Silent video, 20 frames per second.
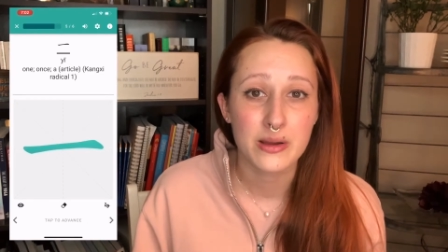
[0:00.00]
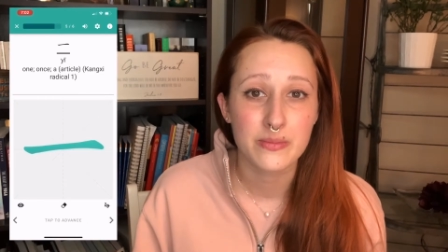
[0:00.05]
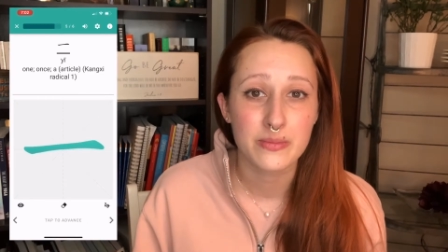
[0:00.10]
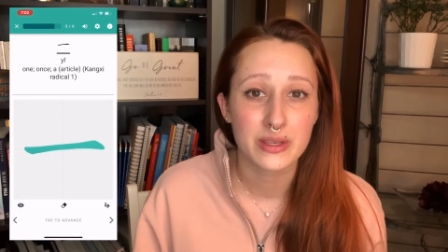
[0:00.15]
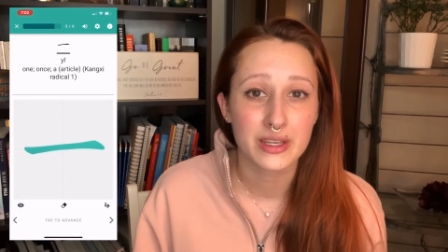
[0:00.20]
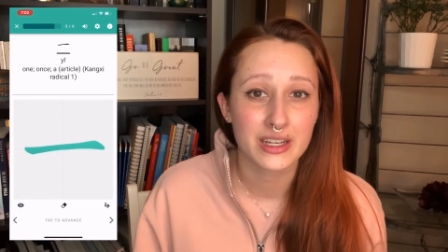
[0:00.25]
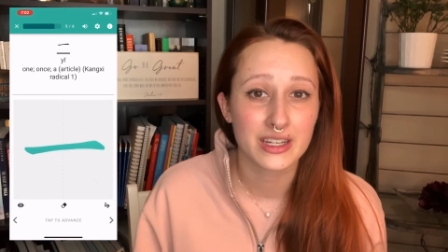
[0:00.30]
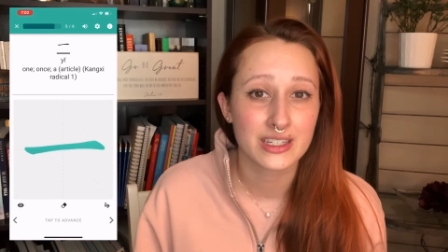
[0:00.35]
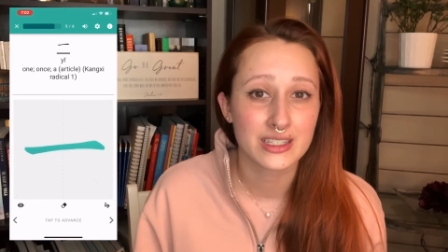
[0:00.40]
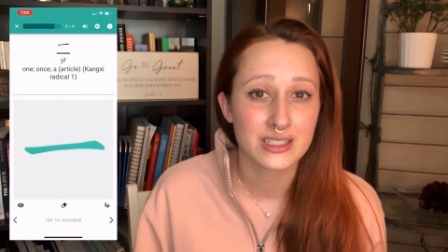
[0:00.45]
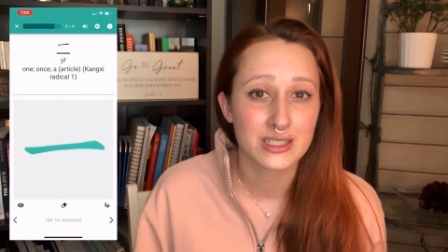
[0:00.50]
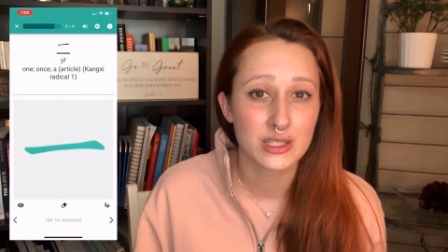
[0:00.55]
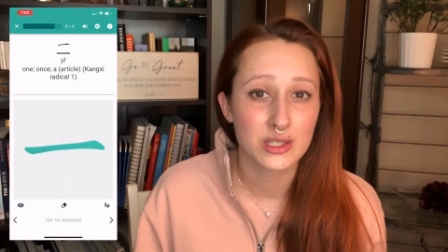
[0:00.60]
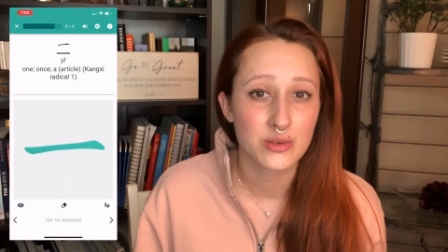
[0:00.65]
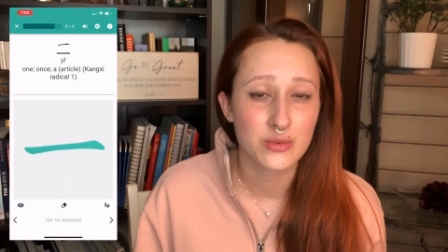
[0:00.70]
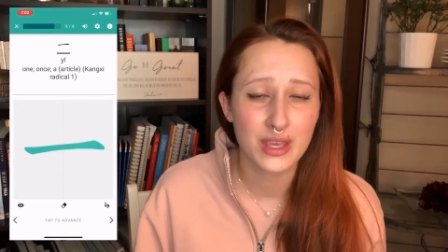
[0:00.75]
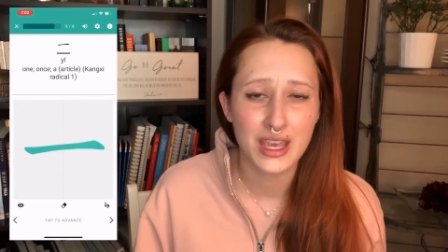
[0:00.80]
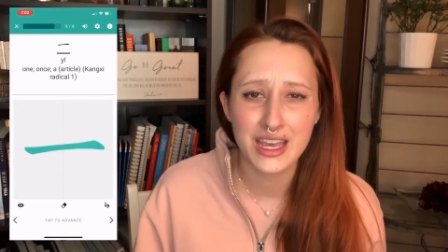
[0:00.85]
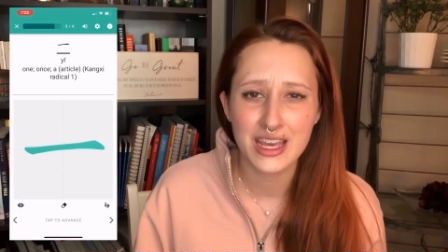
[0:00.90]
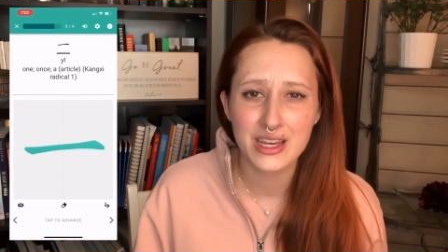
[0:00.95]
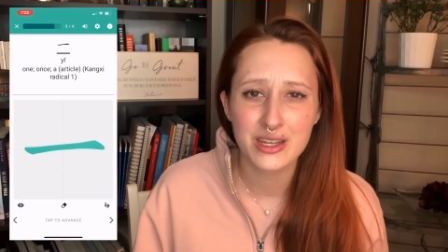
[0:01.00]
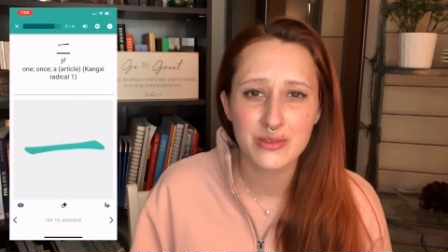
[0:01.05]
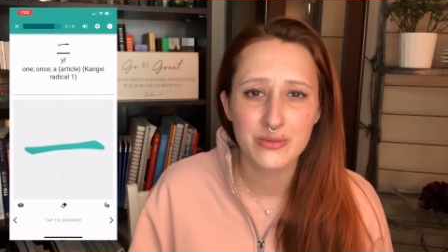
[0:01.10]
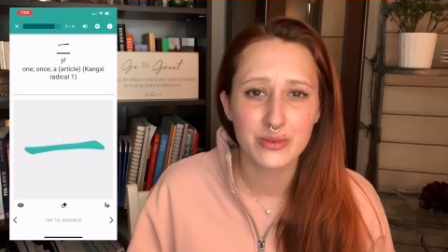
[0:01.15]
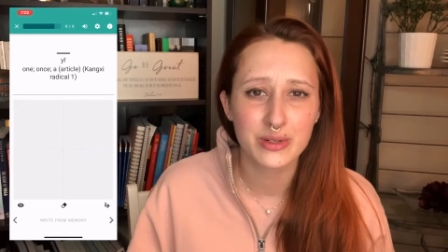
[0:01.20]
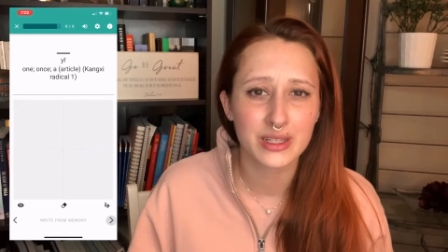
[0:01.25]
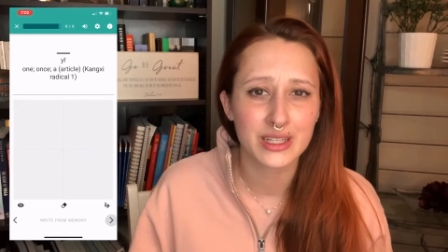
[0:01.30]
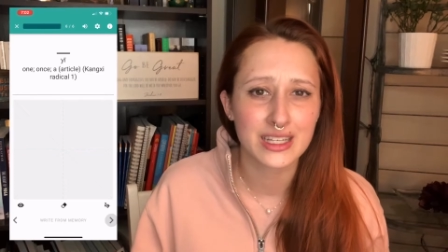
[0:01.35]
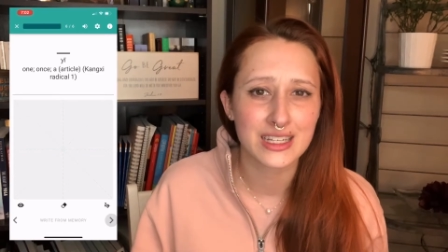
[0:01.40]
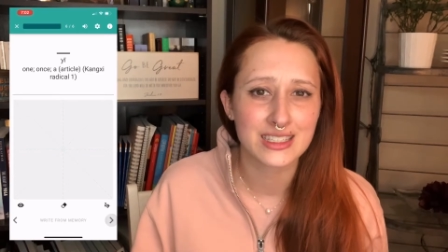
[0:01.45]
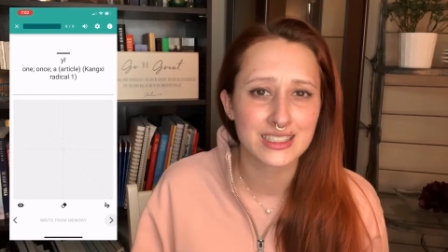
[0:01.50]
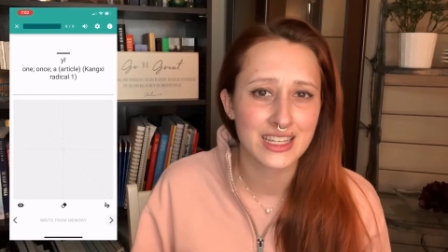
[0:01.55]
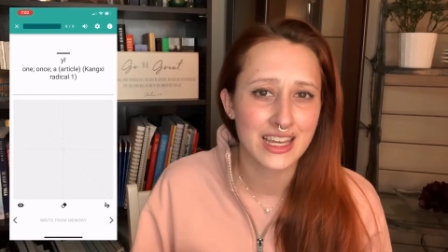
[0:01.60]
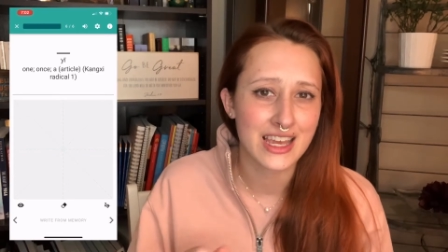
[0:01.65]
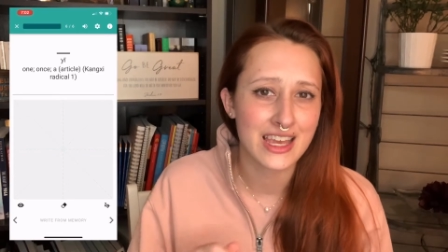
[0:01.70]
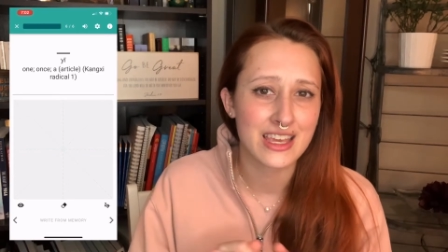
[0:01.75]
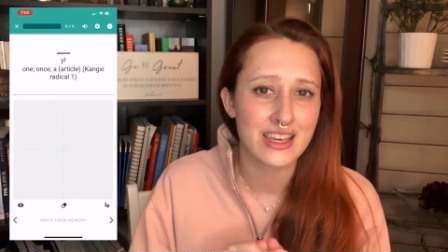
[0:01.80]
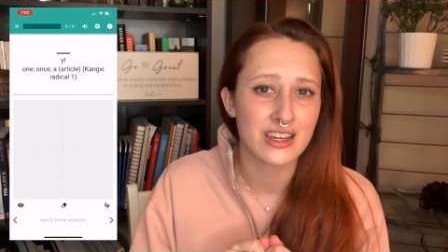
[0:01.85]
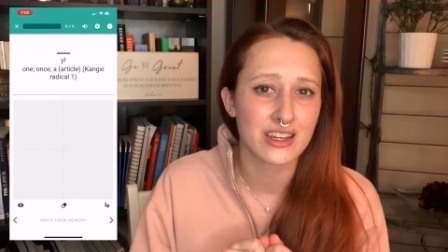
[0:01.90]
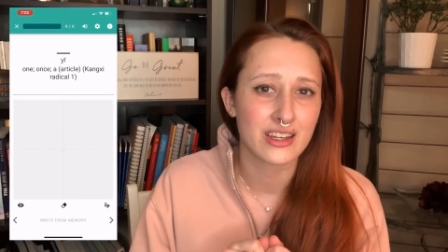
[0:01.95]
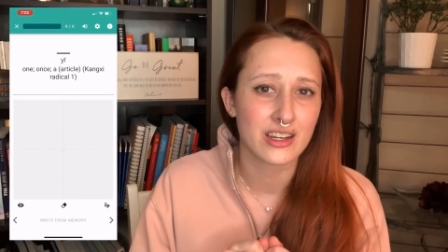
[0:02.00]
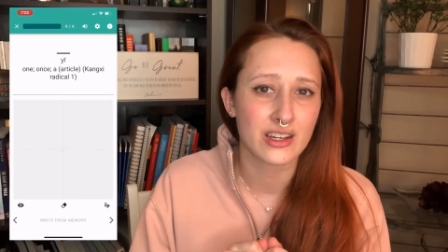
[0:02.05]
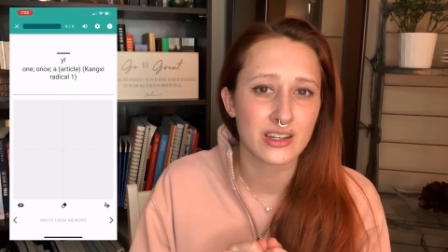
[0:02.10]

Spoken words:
because you can't really take